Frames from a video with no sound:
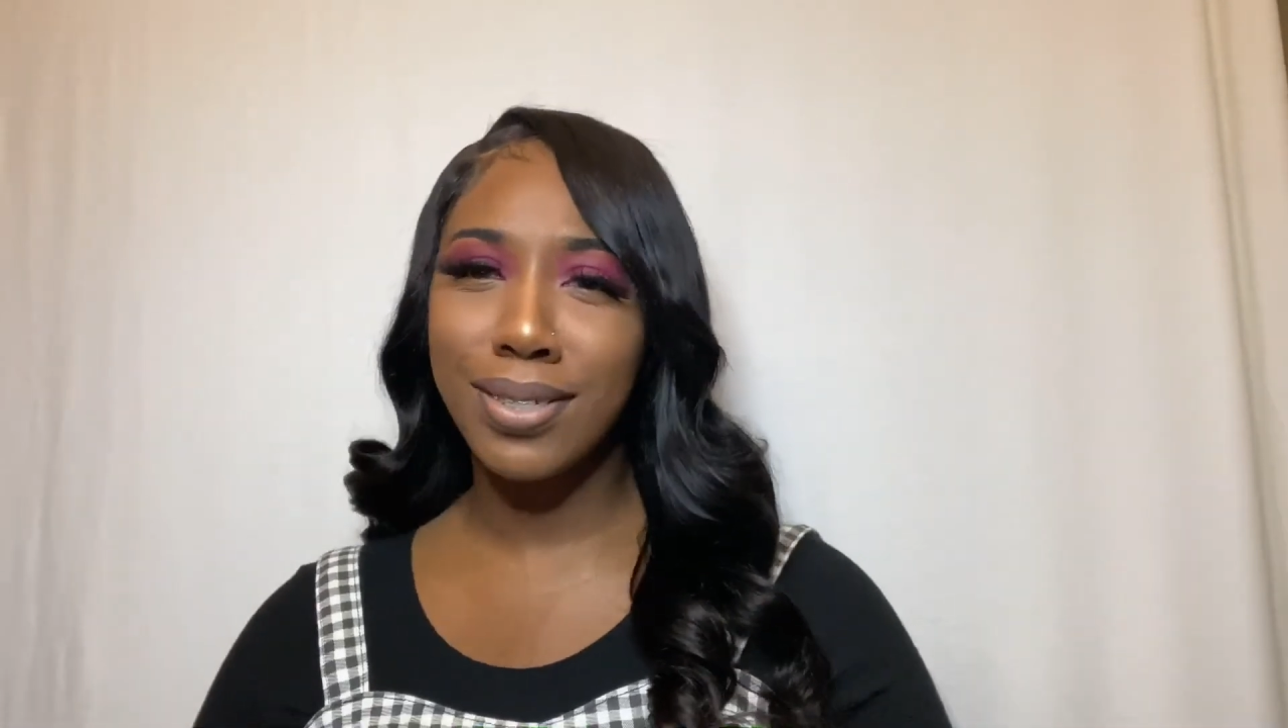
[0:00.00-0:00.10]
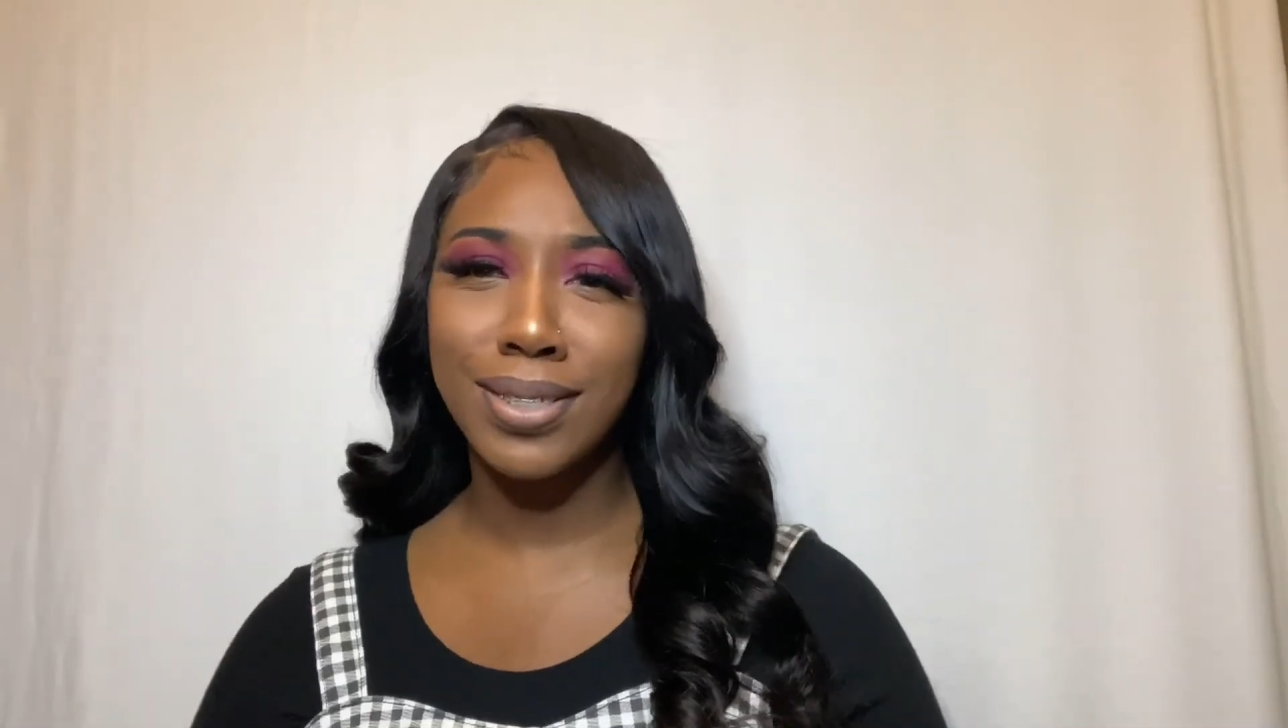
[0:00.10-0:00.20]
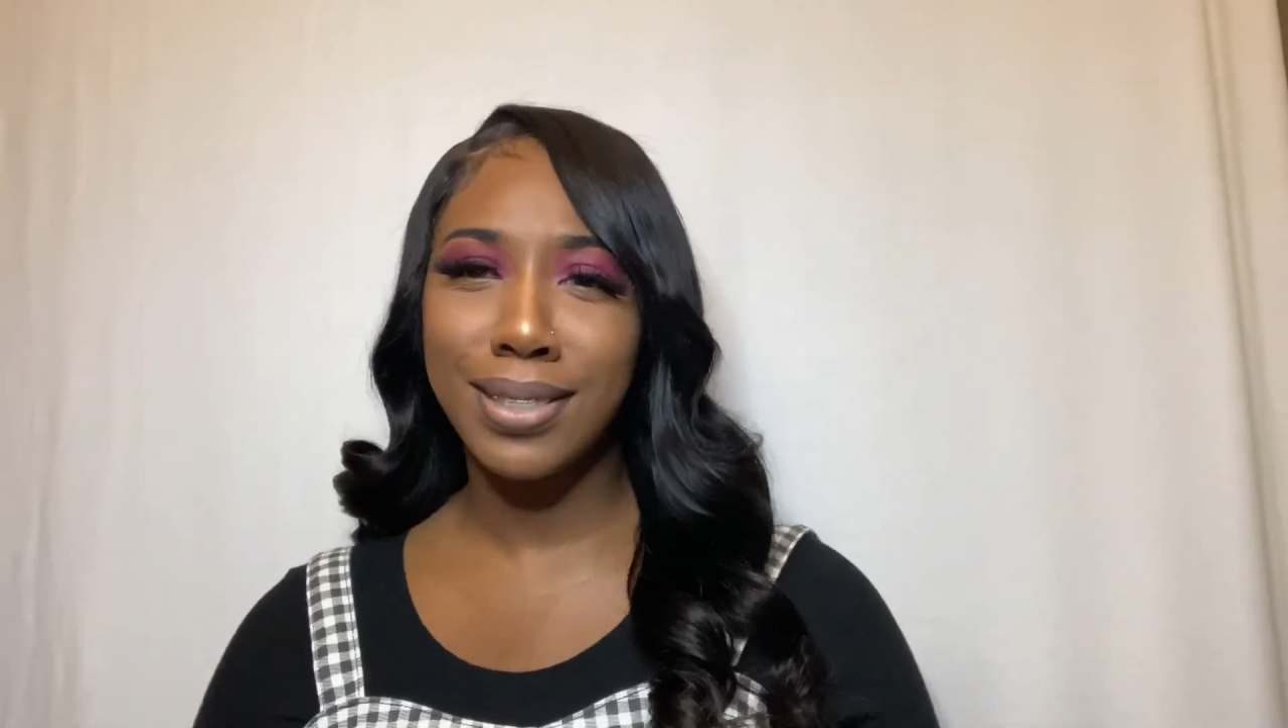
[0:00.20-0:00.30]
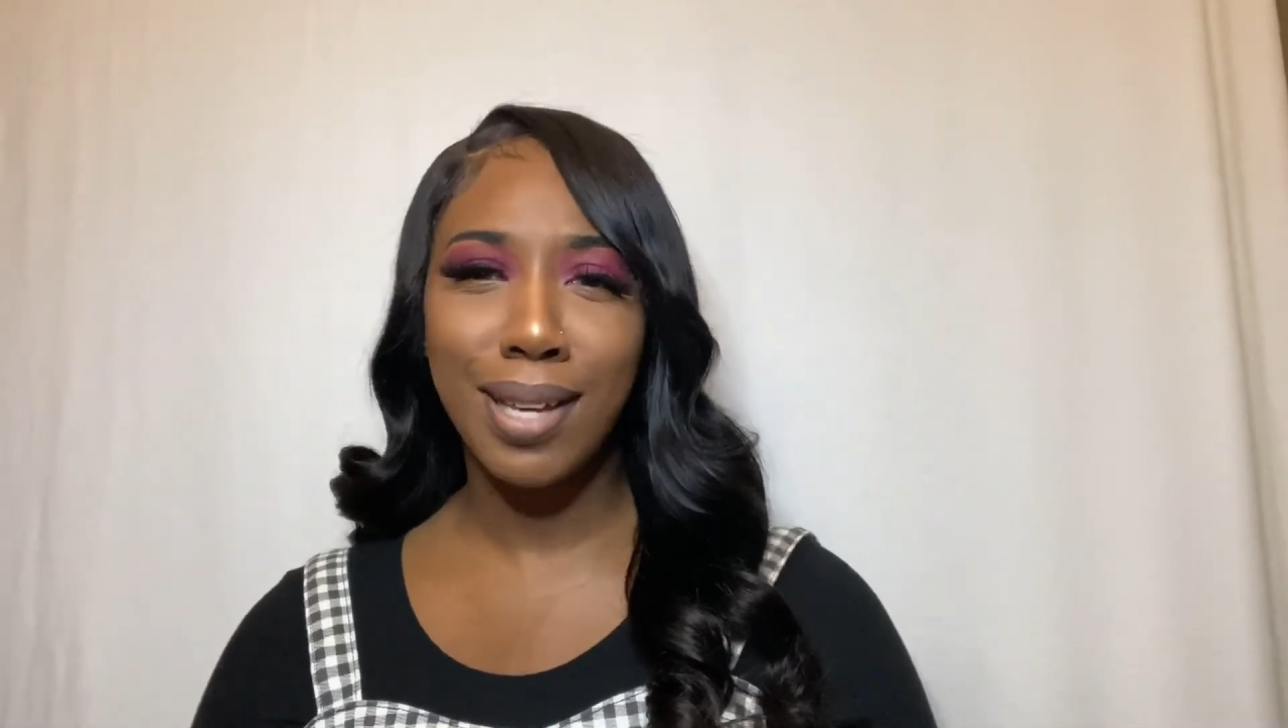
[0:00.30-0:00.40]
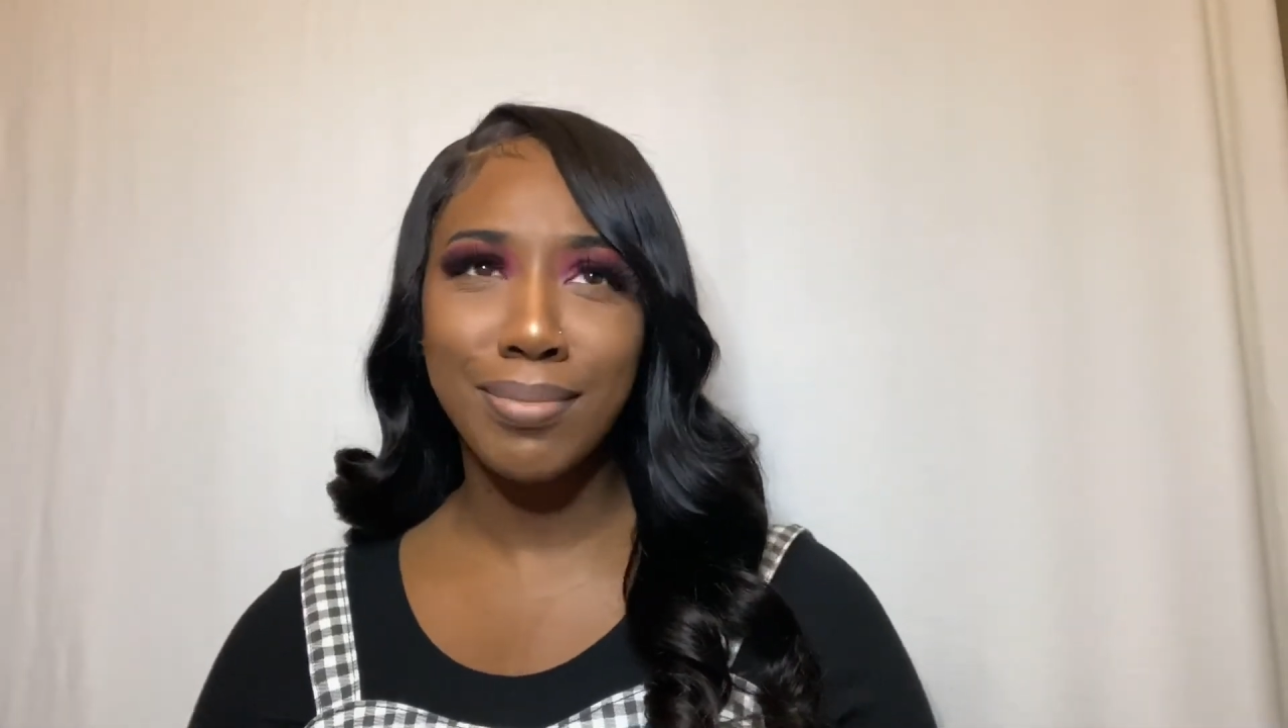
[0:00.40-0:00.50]
or
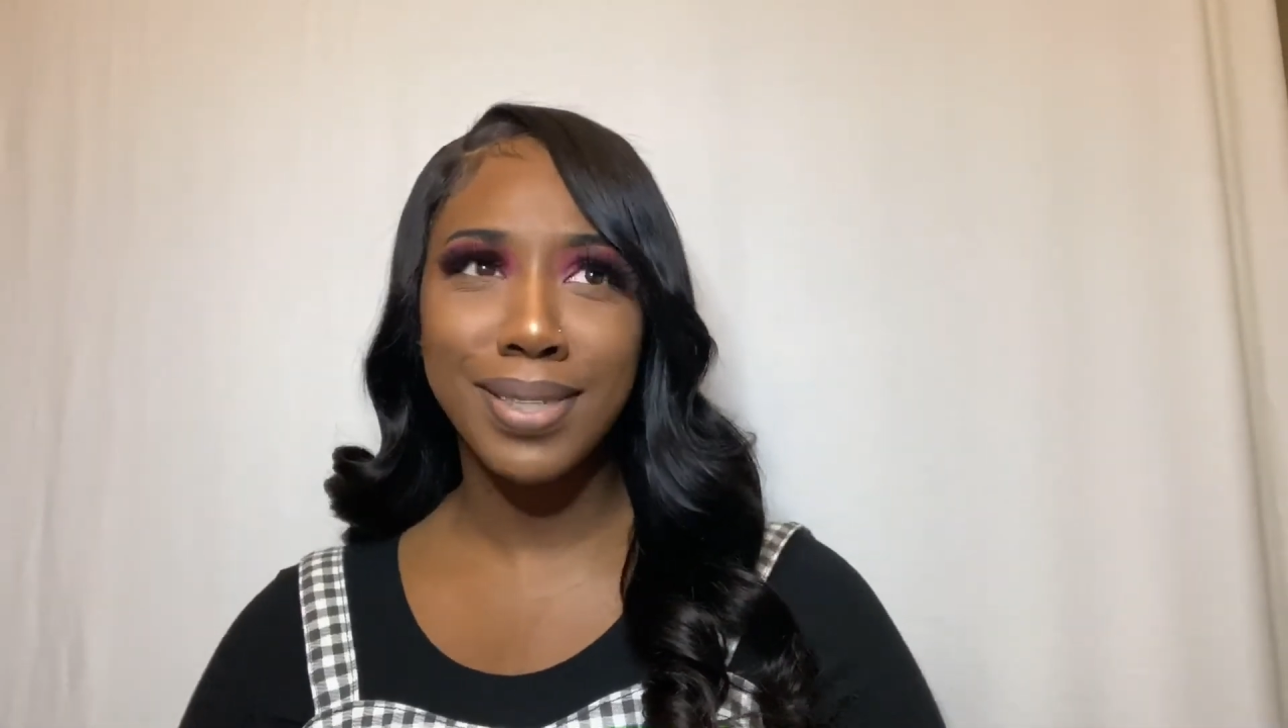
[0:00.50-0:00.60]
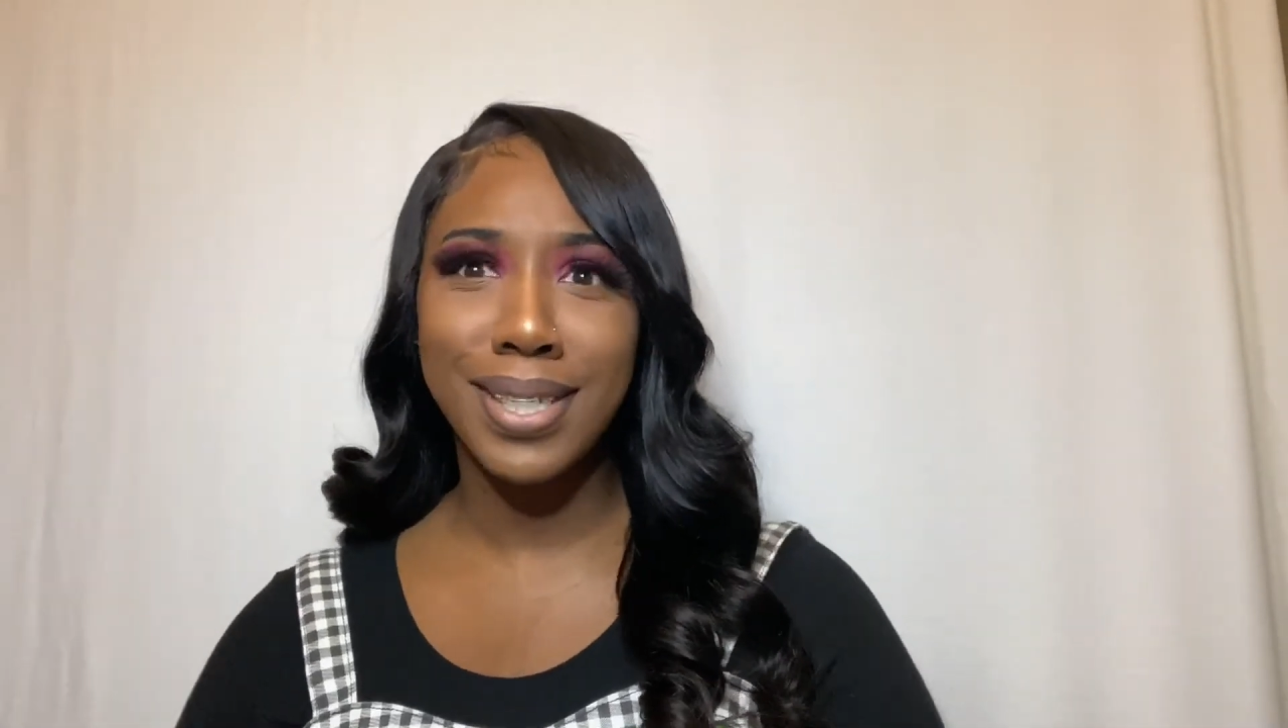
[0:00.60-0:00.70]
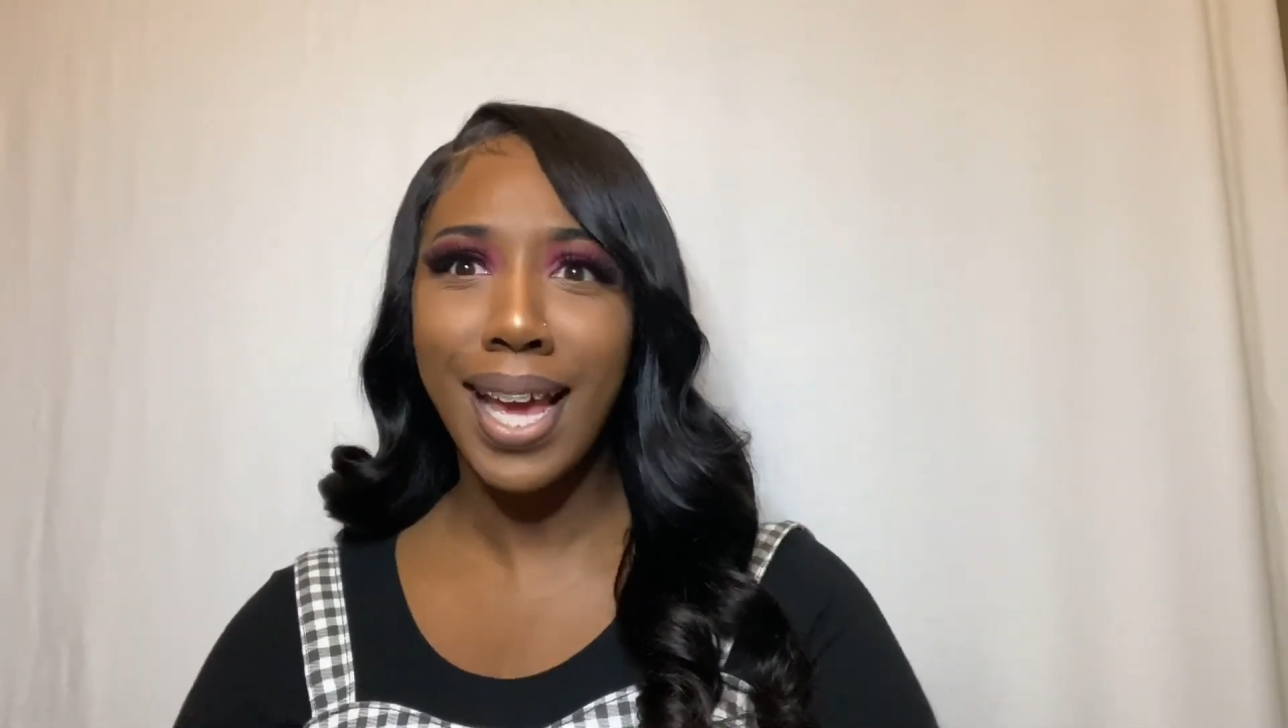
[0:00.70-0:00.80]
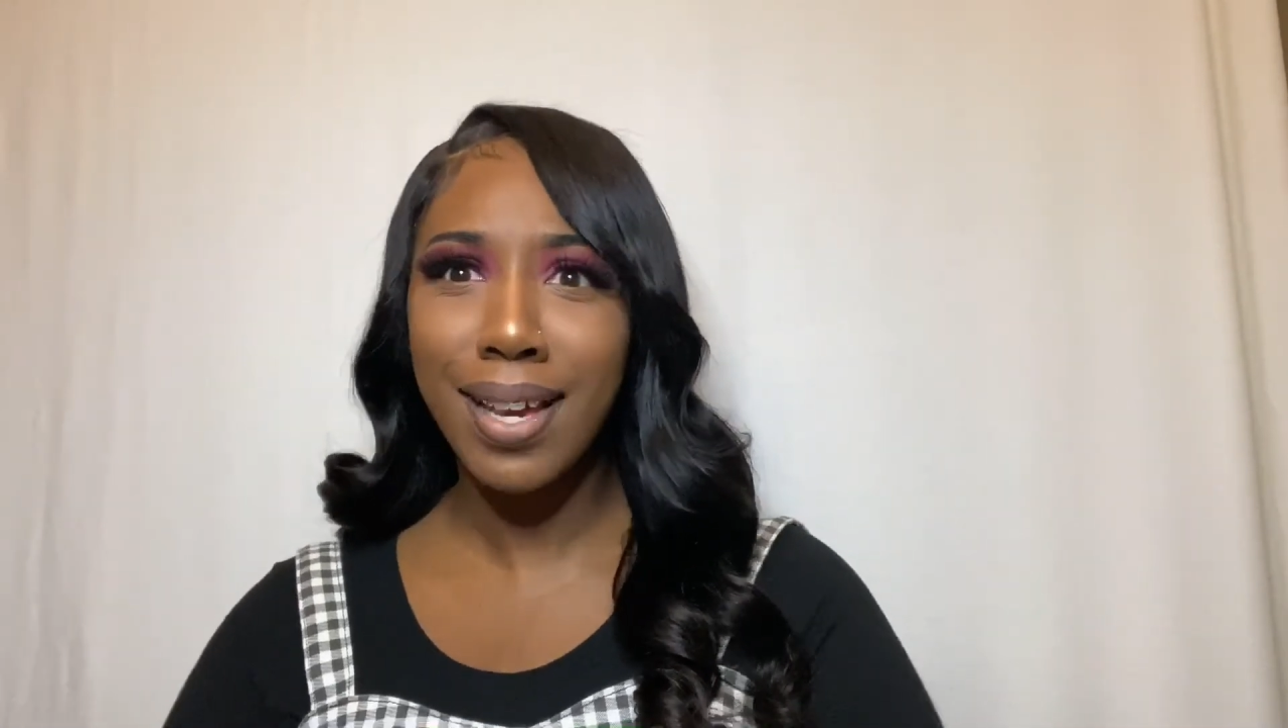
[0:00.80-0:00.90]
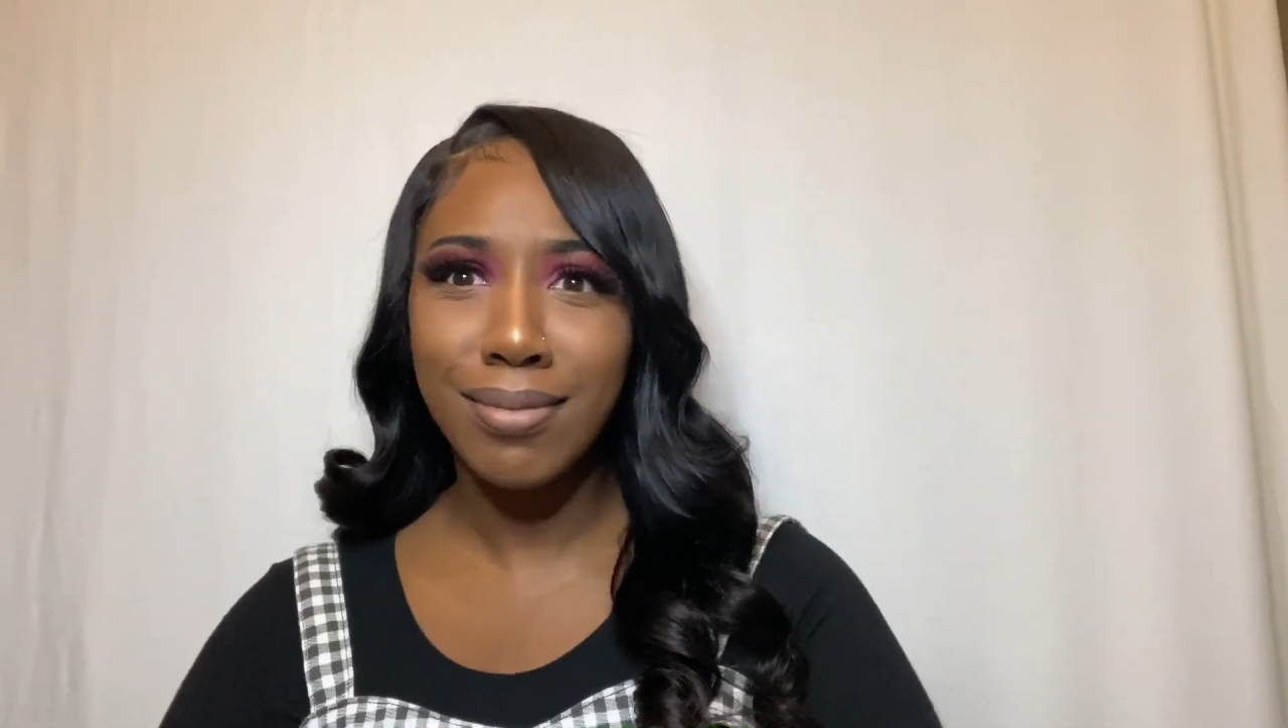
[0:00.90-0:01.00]
something. Damn.